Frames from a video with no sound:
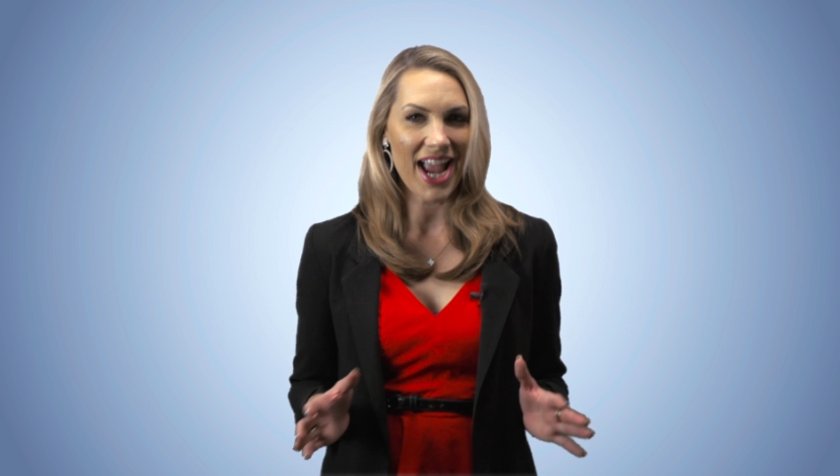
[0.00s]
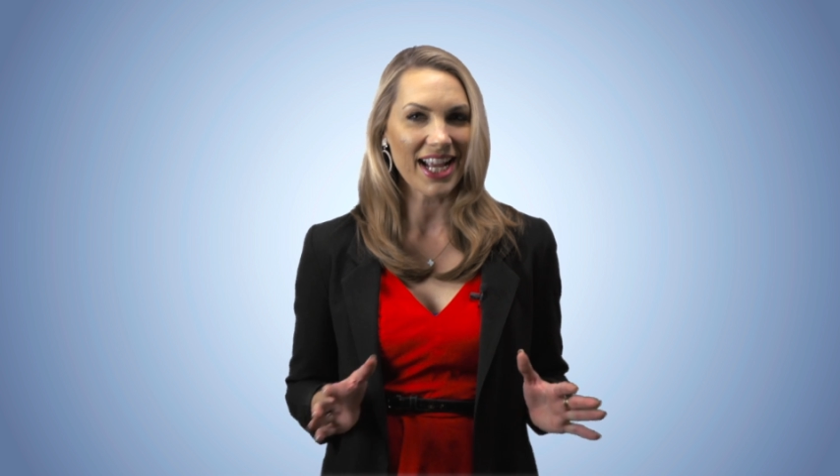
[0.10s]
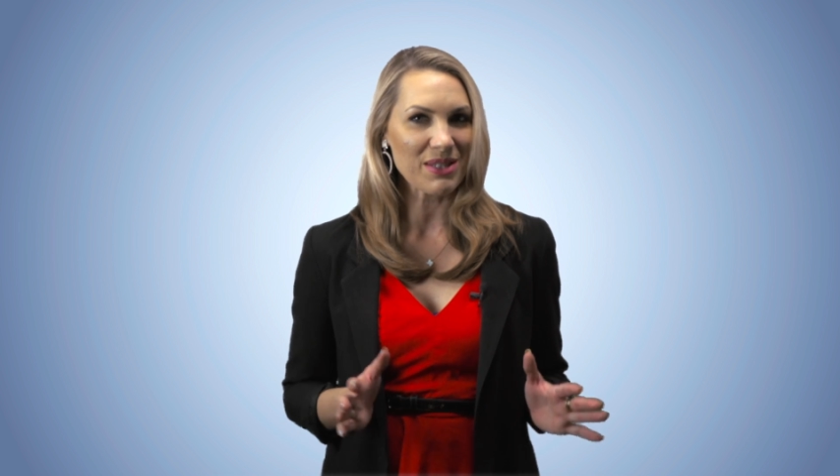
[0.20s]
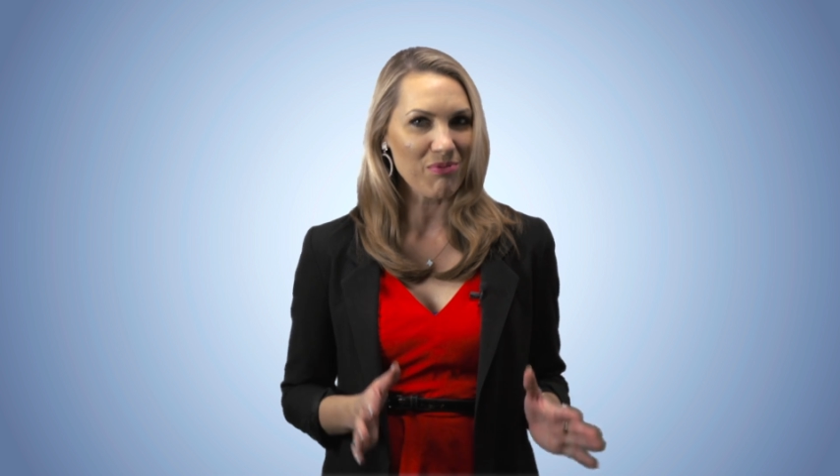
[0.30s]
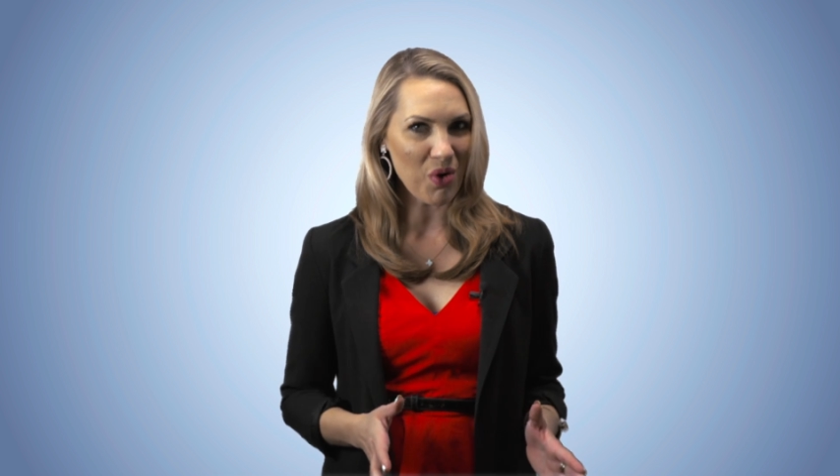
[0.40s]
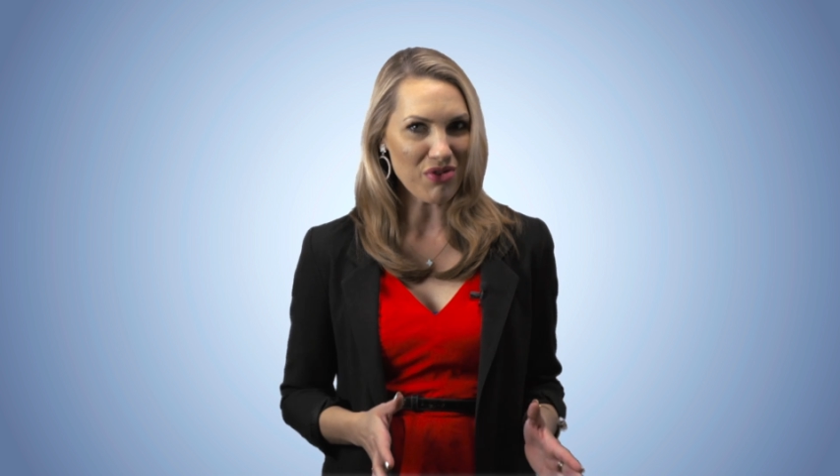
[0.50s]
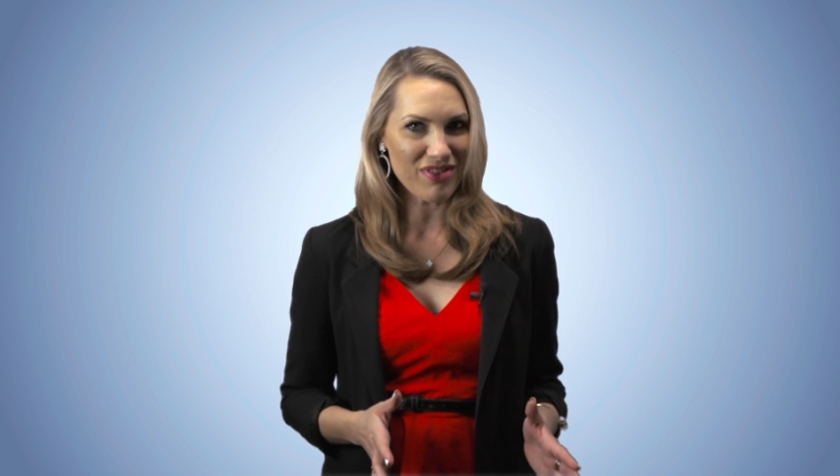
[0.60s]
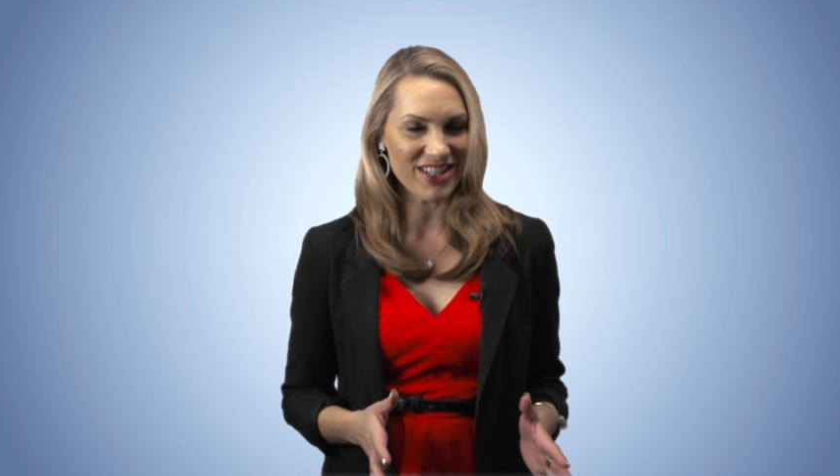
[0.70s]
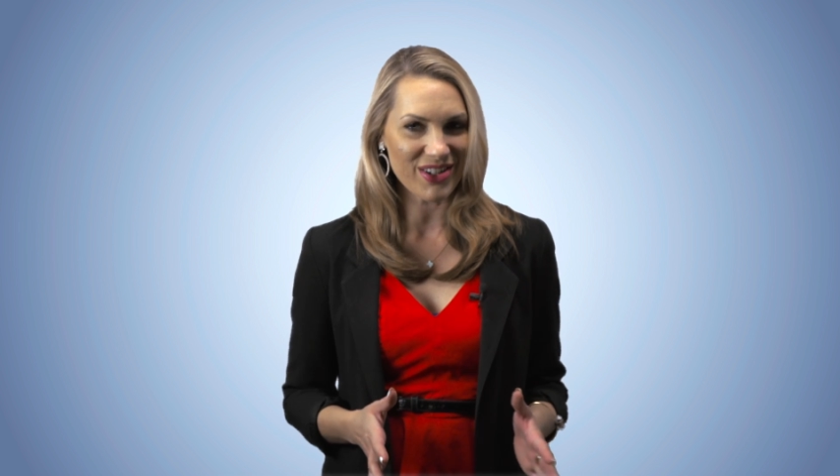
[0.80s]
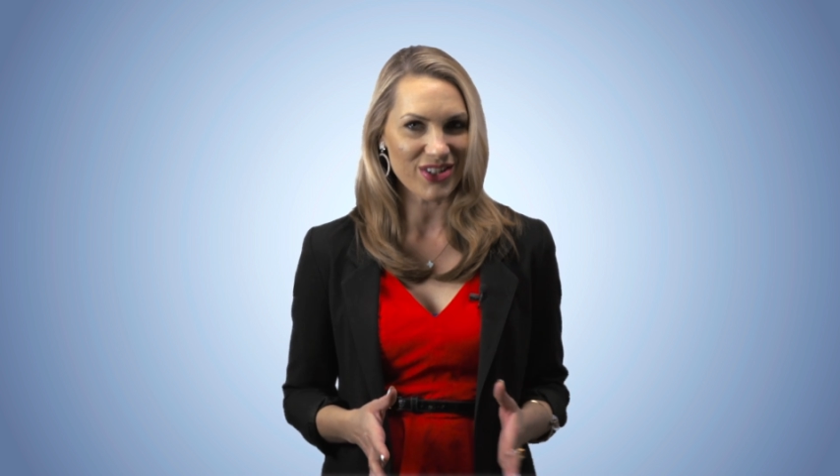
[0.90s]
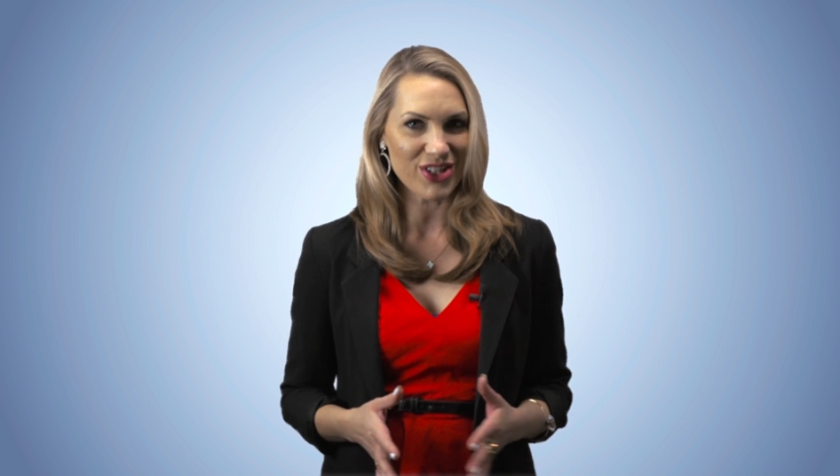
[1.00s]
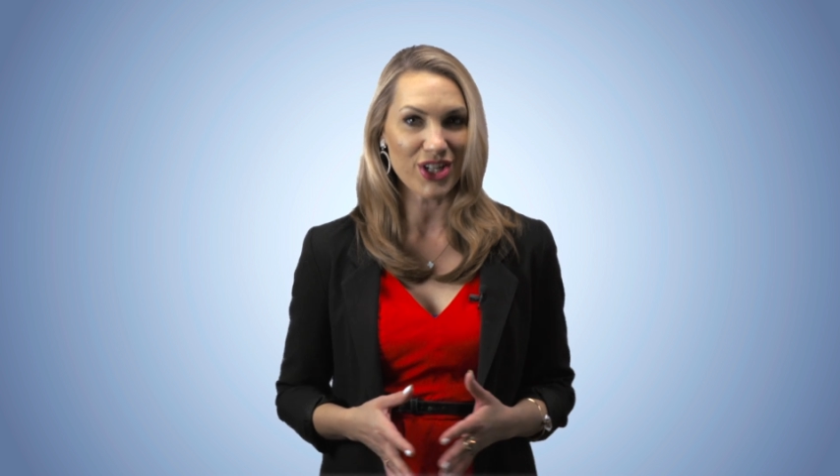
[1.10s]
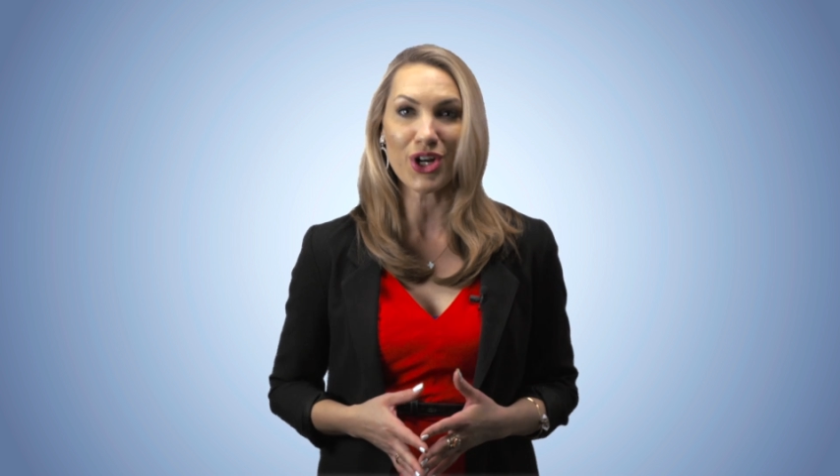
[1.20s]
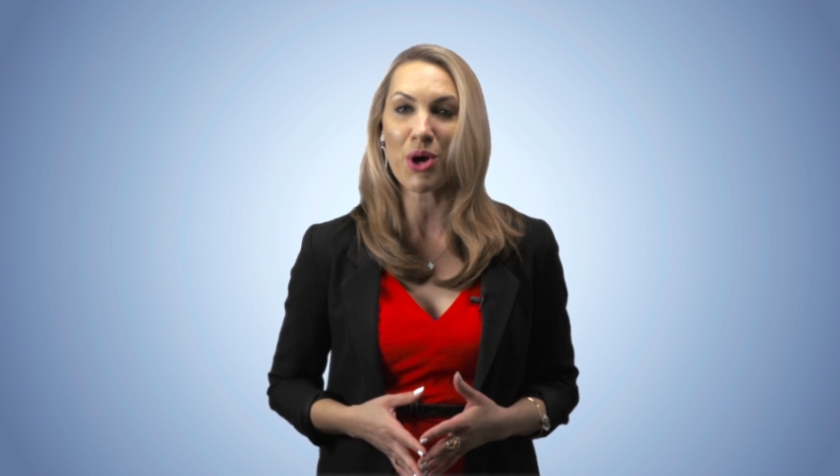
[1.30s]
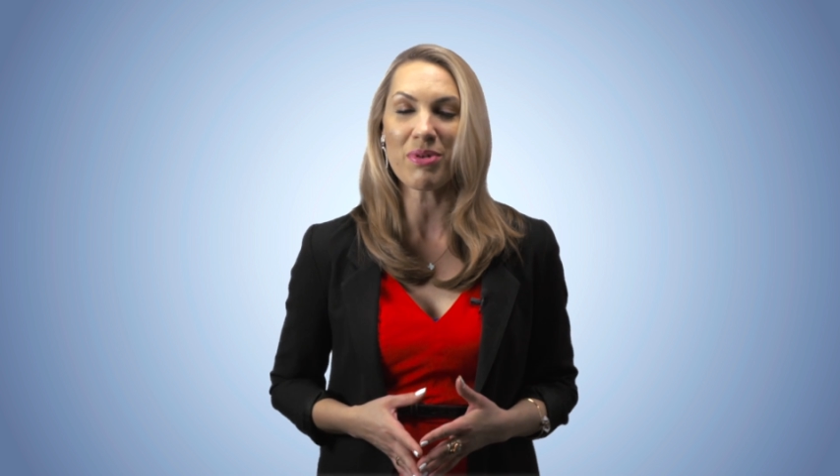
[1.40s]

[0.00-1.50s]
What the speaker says: and gets more visitors to your